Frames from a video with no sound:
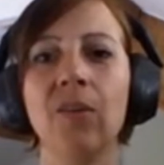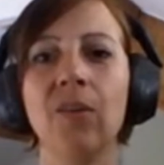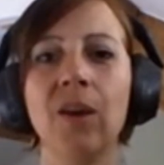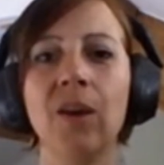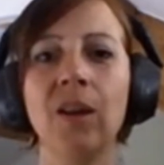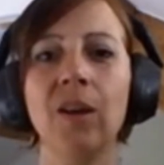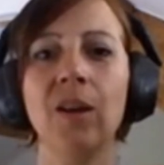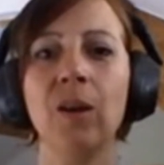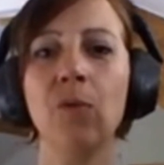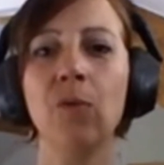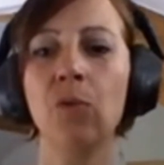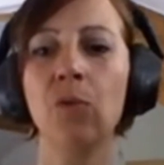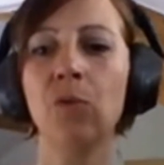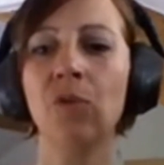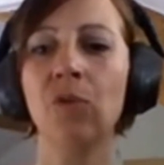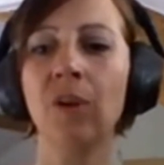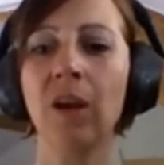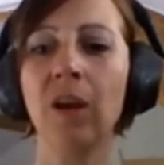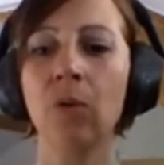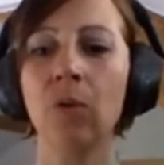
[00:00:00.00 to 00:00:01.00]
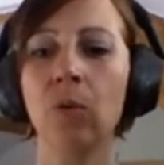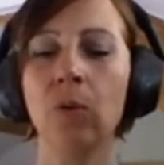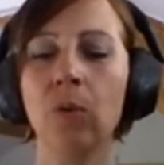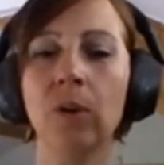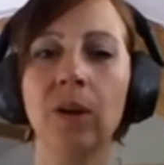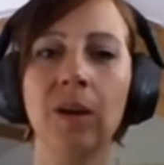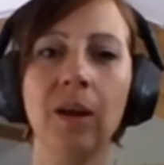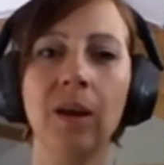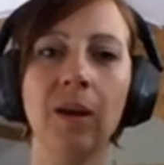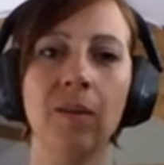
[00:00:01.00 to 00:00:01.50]
then if you take
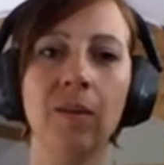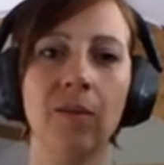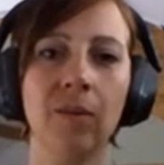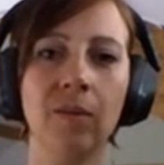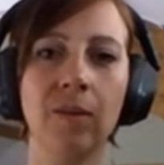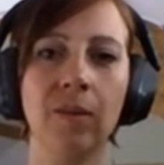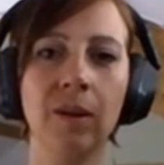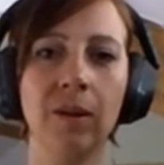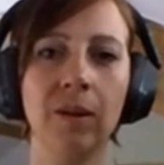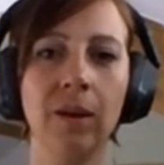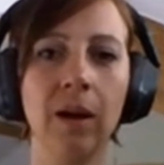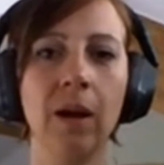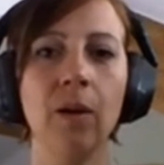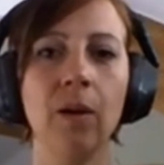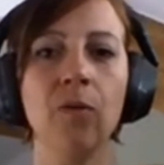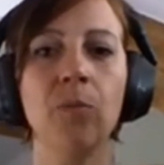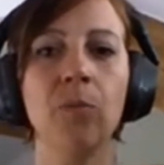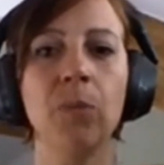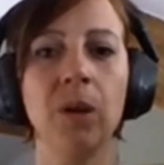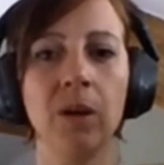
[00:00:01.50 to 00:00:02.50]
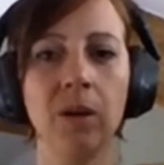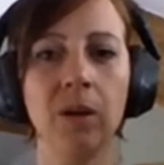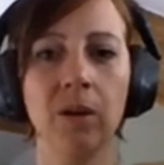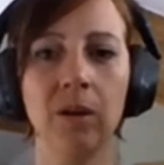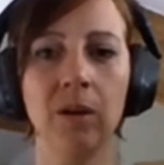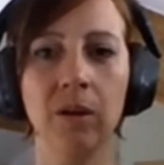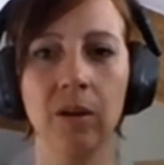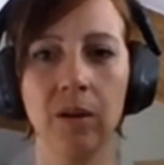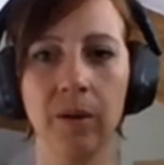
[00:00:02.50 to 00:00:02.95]
all the cases that have been